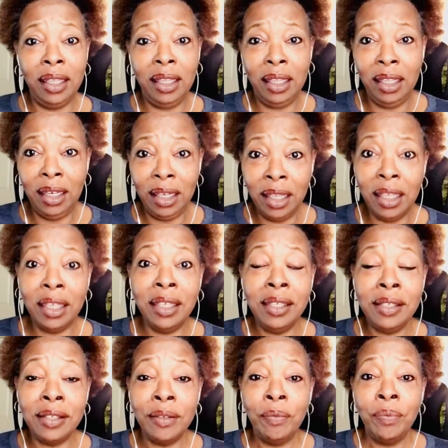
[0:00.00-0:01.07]
It
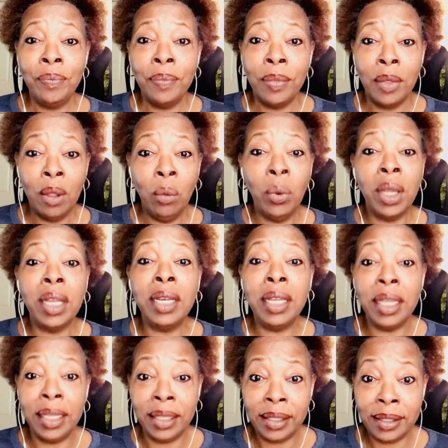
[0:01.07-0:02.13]
is what it
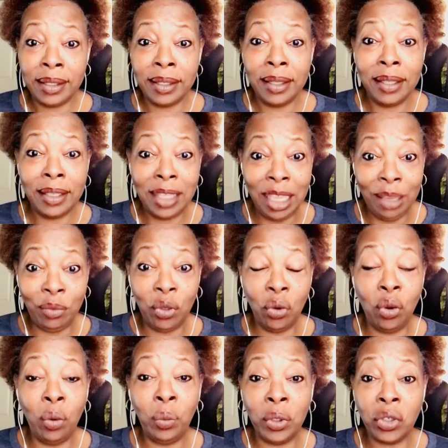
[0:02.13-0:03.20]
is. Keep
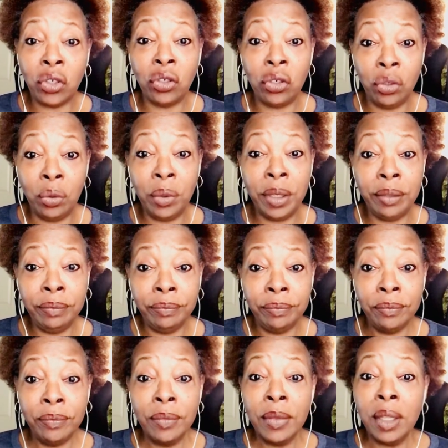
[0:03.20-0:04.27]
doing what you're doing.
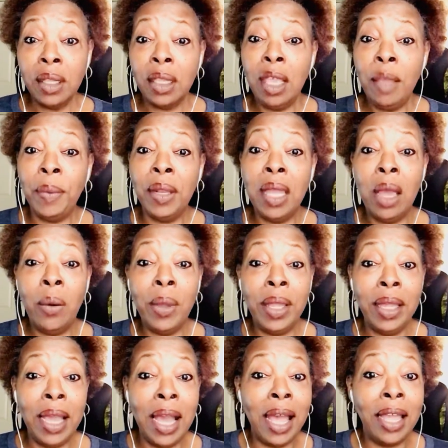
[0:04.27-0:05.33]
Keep allowing
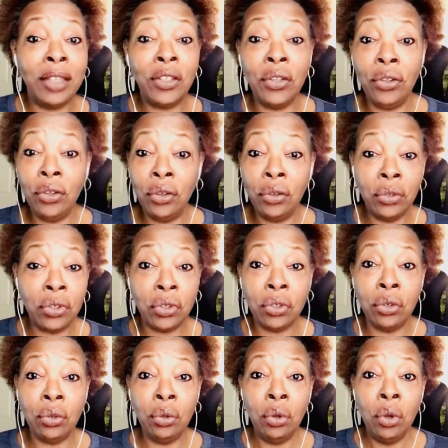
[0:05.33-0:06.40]
God to use
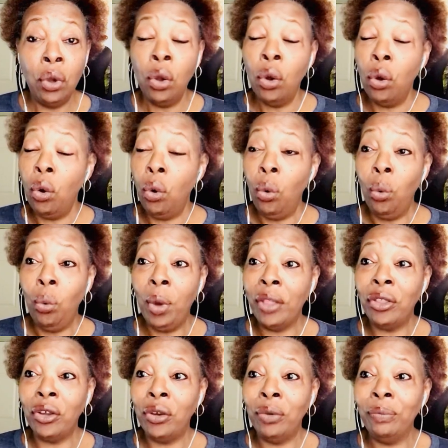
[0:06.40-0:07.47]
you,
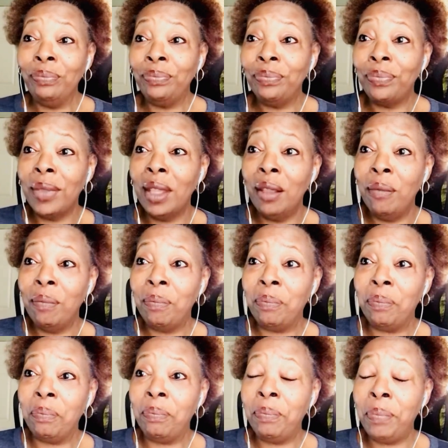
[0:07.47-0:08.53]
whether
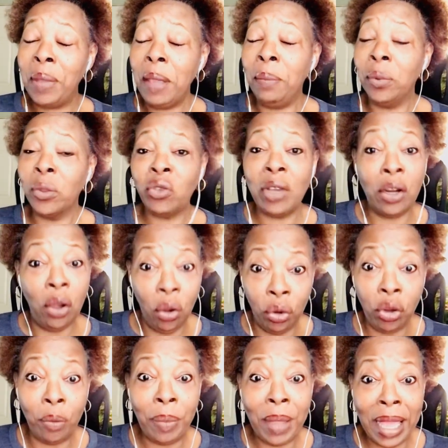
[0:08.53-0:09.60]
people try to hold
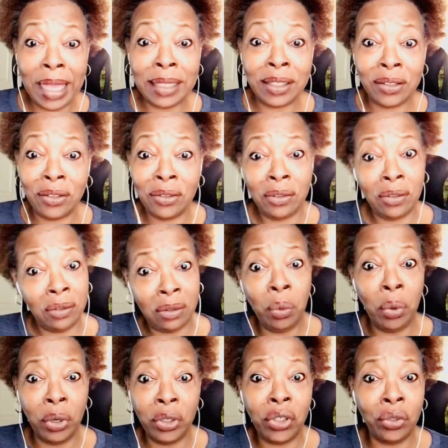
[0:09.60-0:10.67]
your past
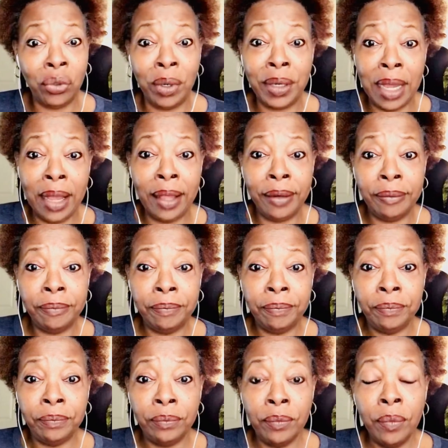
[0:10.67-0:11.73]
towards you or not.
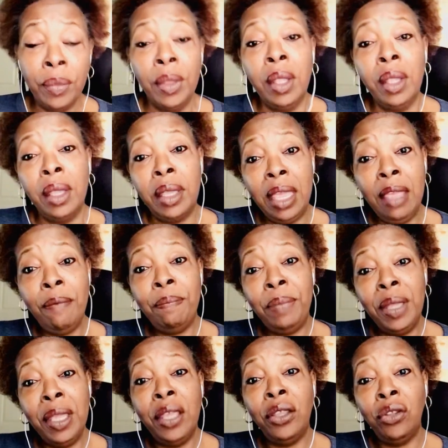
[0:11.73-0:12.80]
Keep
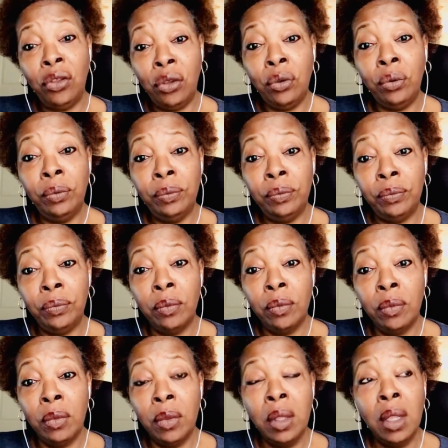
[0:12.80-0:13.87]
being you.
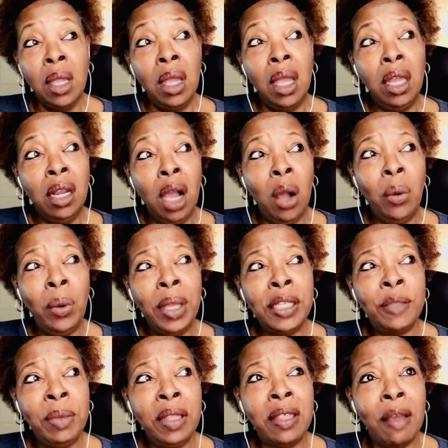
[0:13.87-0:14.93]
And always
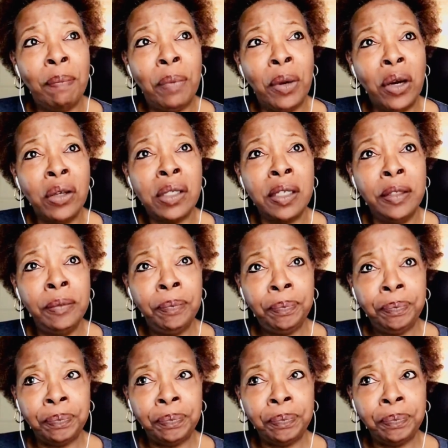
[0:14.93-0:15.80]
be that person